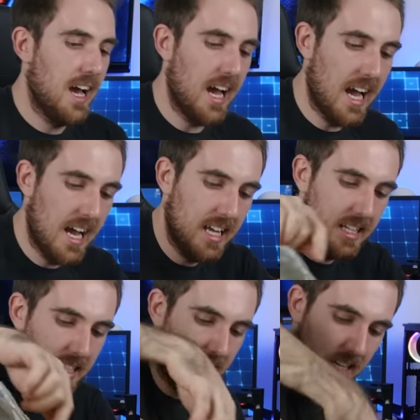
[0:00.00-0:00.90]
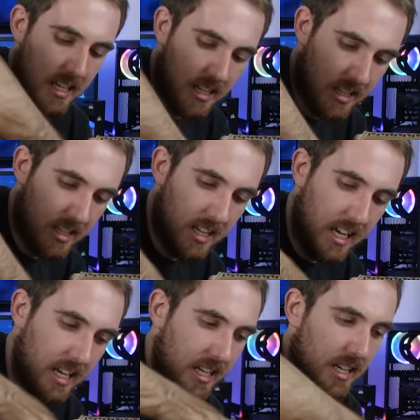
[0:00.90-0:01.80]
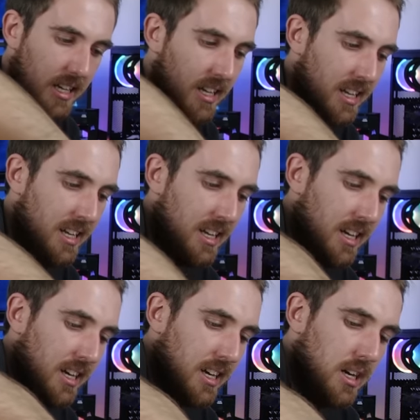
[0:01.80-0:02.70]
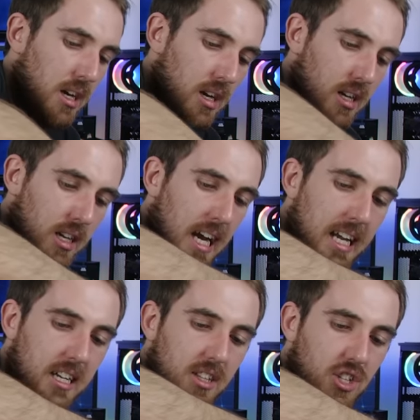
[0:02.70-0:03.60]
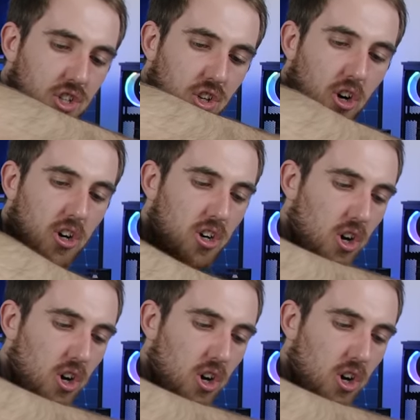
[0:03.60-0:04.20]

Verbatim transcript: and then kind of the star